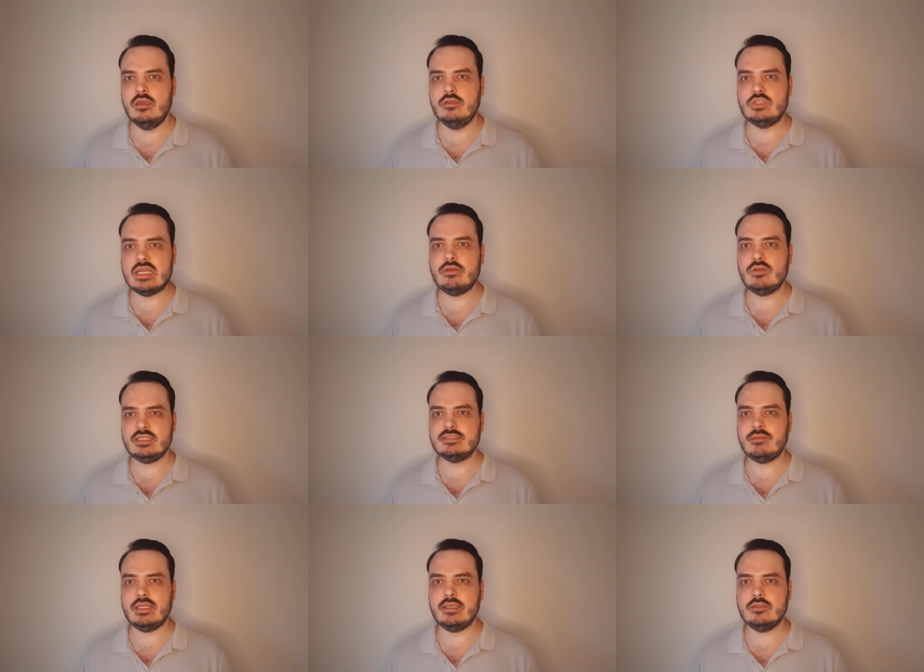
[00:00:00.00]
generally
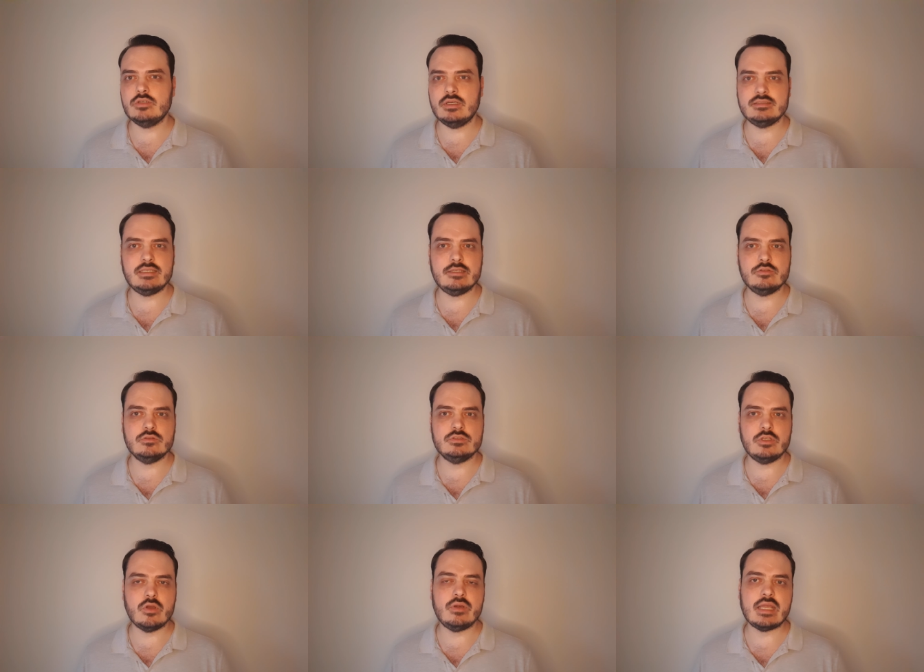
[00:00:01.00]
speaking transsexuals
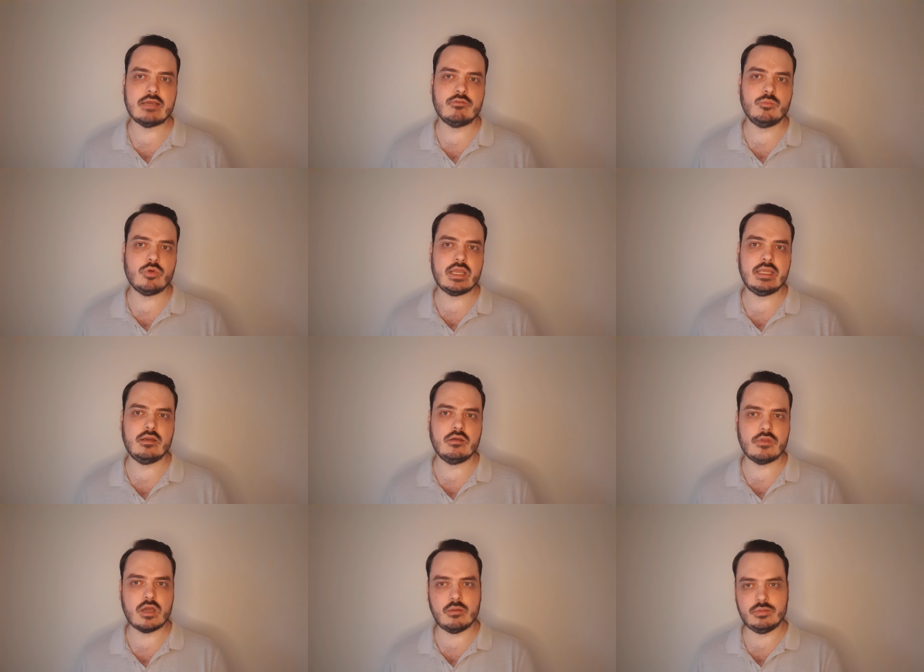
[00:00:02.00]
don't have a brain of
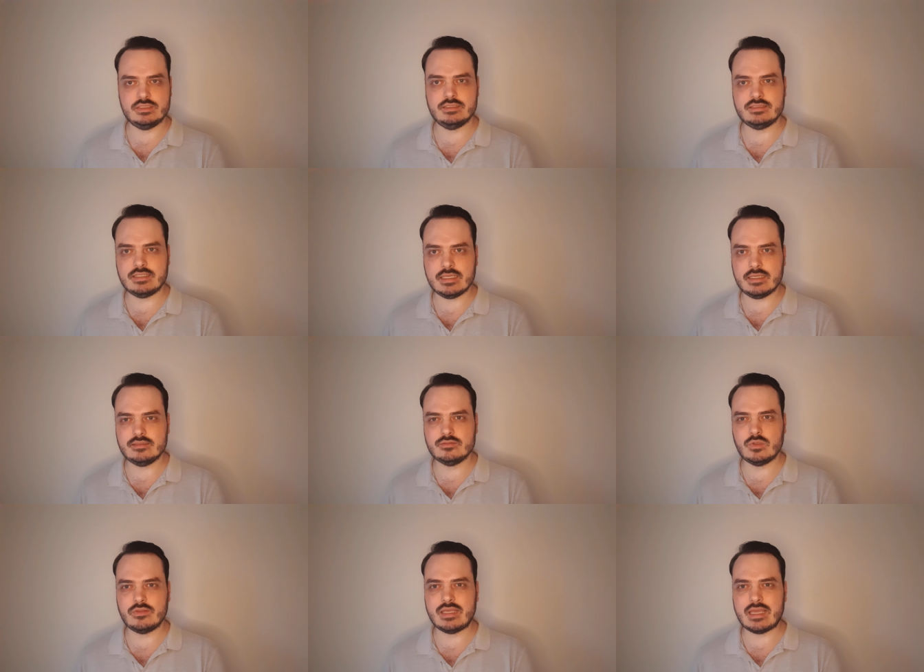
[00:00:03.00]
the opposite sex
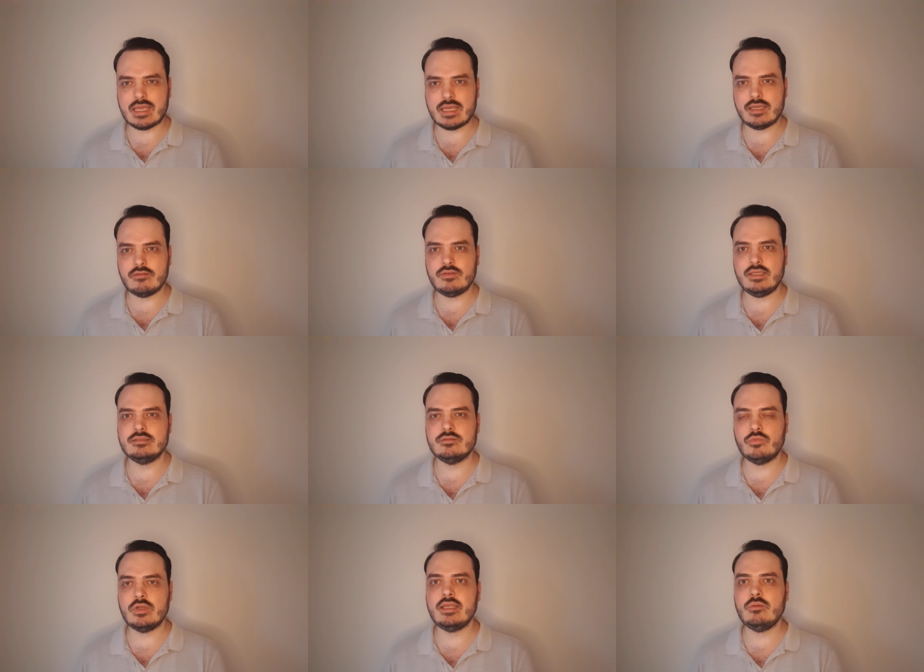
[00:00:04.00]
what they have is a
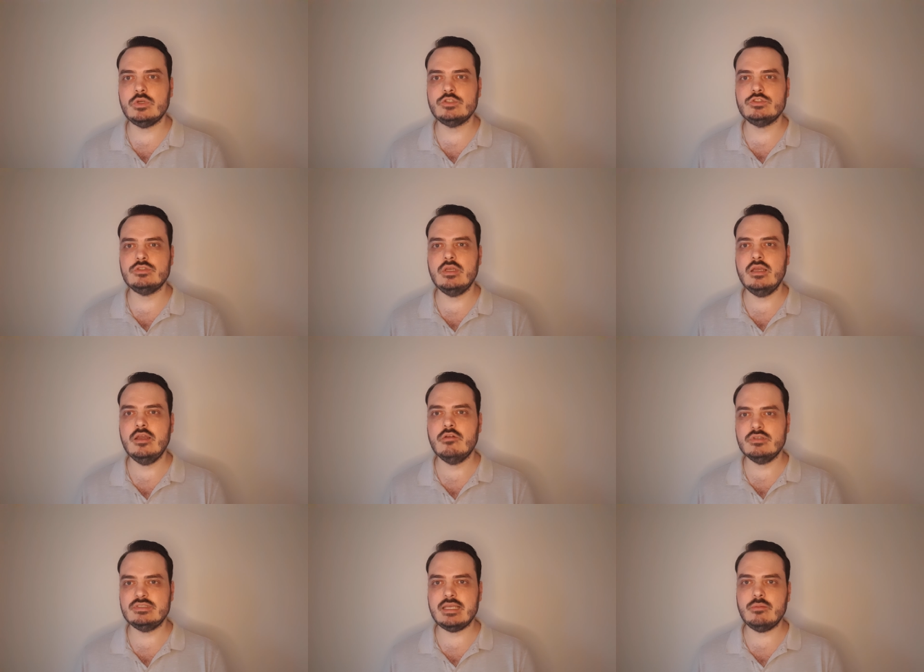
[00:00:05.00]
brain which
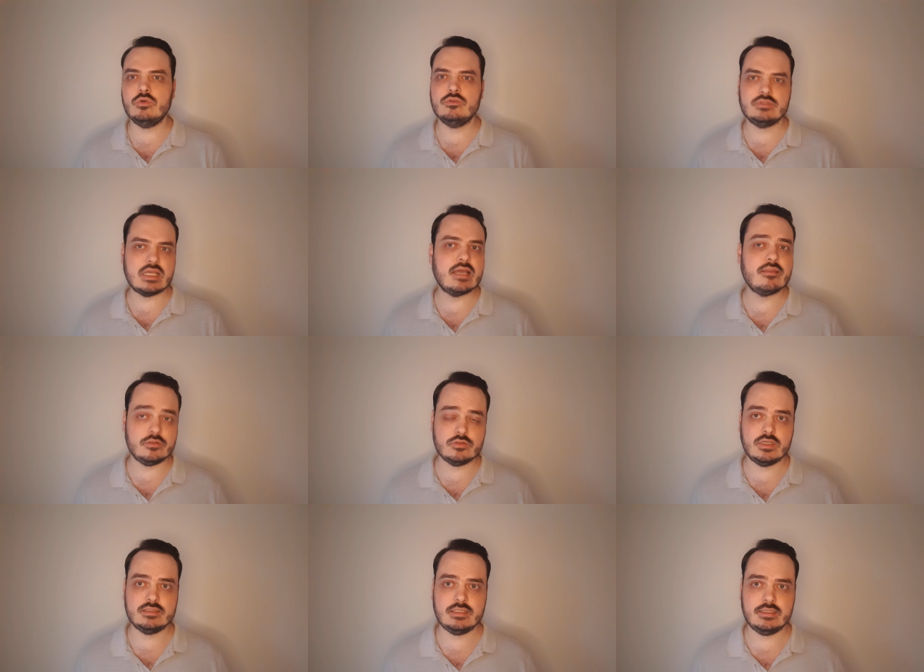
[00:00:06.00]
resembles other
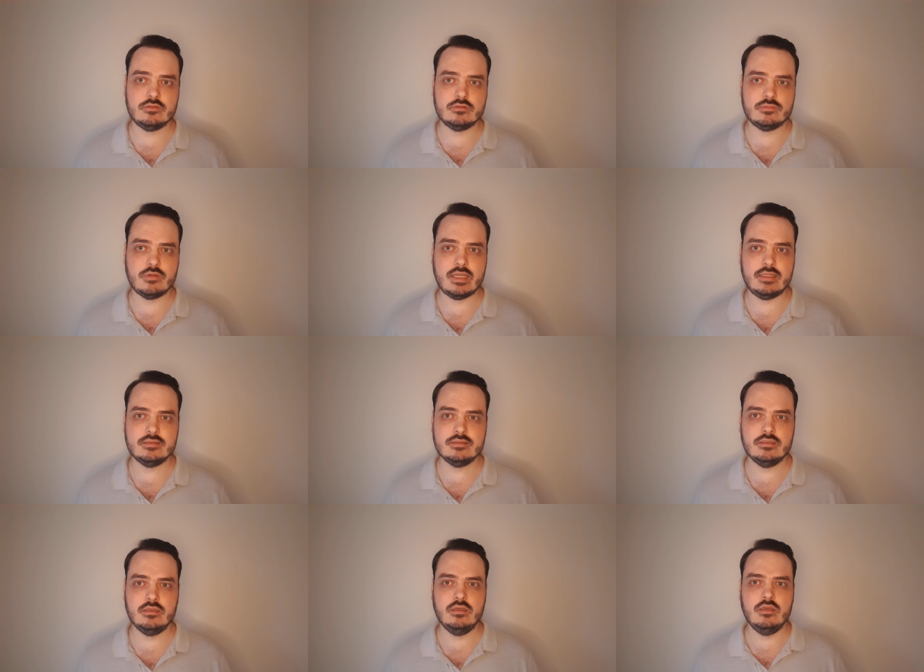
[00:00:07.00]
transsexuals brains
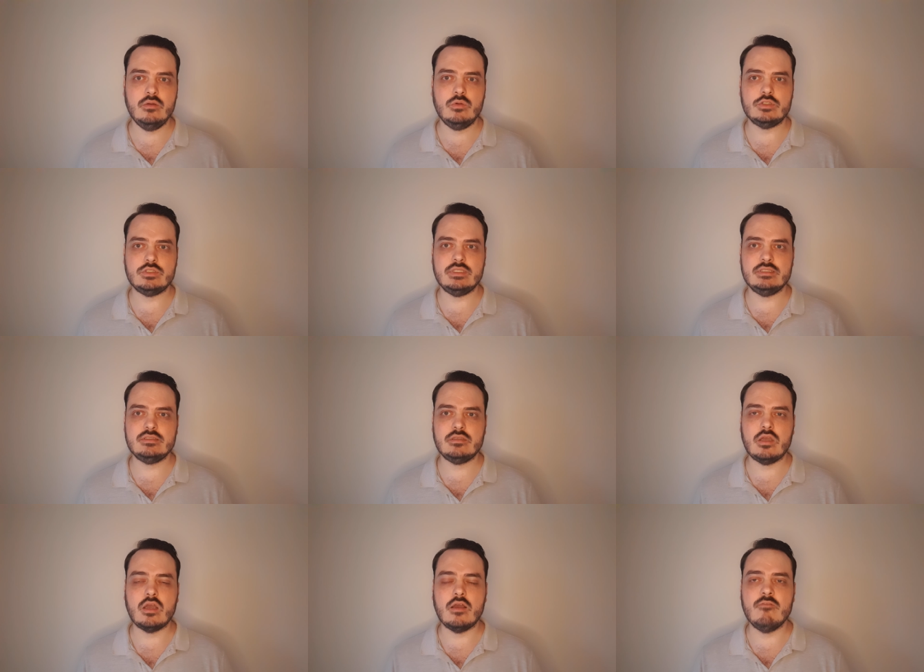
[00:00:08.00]
which is
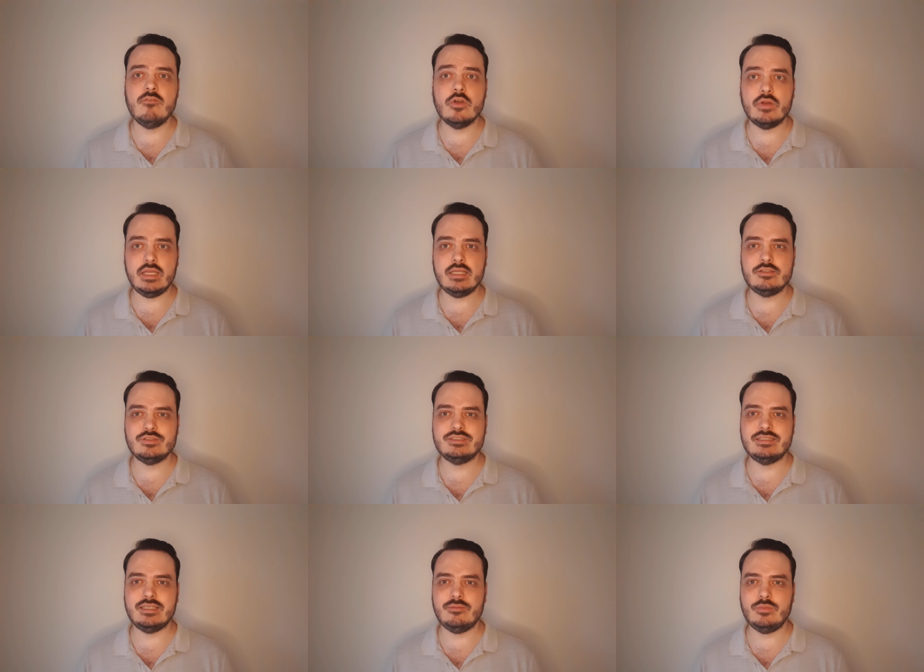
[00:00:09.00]
very
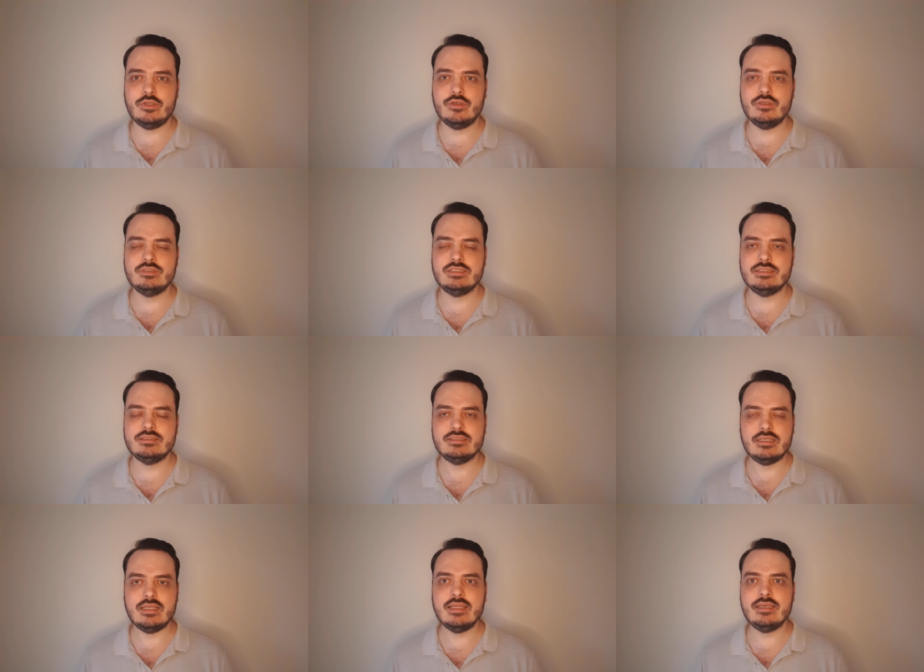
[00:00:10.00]
interesting because it
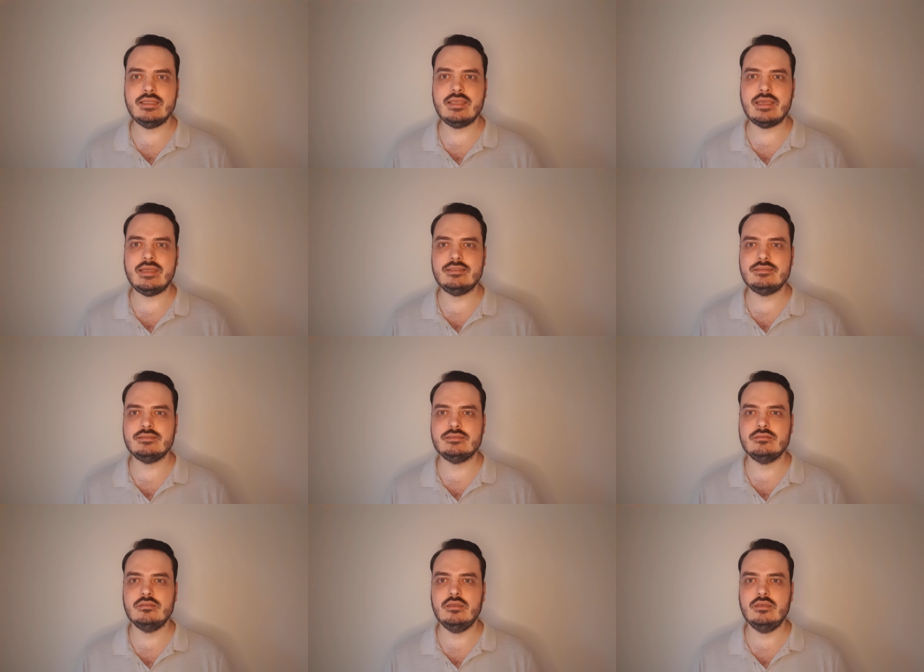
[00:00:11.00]
indicates